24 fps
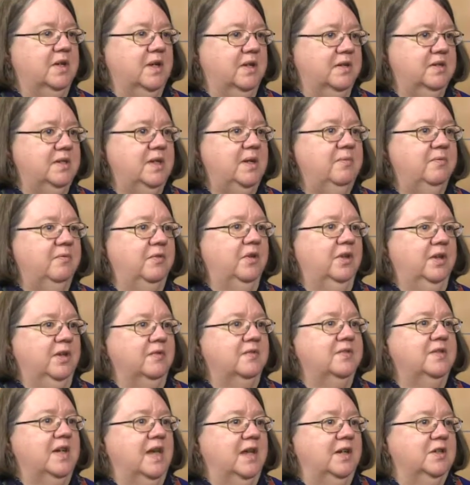deep feeling of
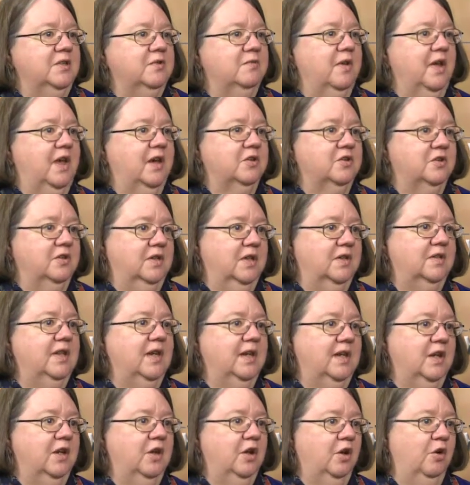satisfaction that they
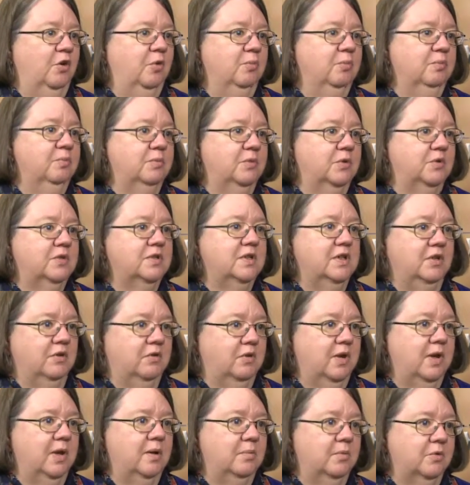can help their senior
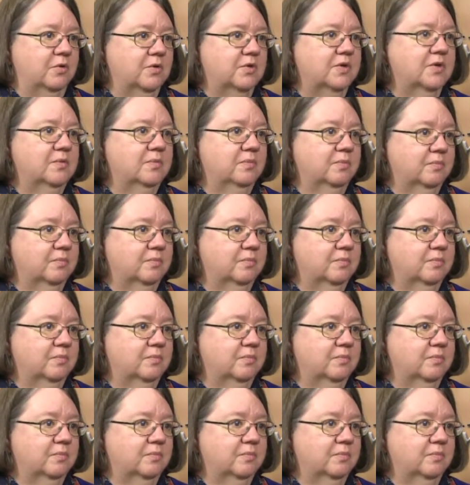neighbors.